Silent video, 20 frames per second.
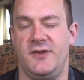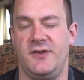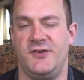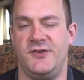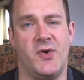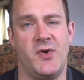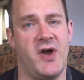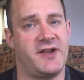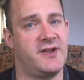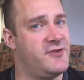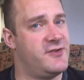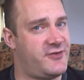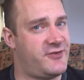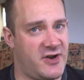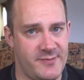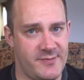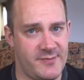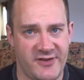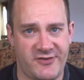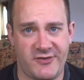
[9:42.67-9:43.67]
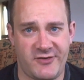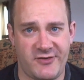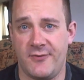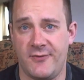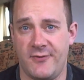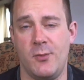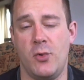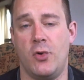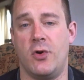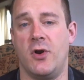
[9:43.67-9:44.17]
Do I consider
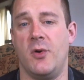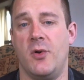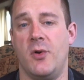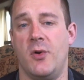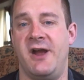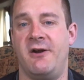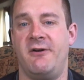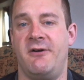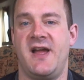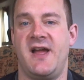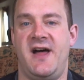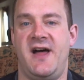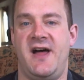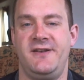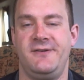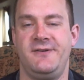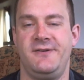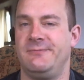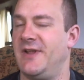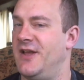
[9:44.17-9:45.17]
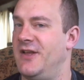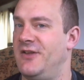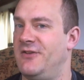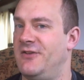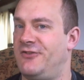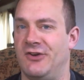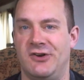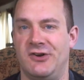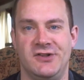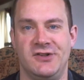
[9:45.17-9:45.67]
myself a moral paragon?
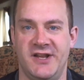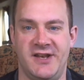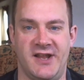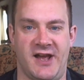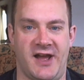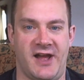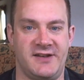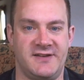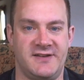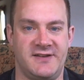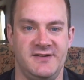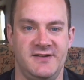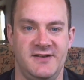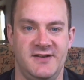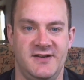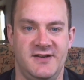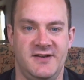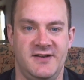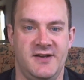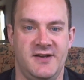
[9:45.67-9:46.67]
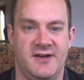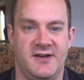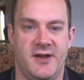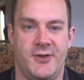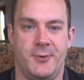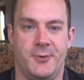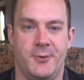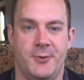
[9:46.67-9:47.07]
Certainly not. The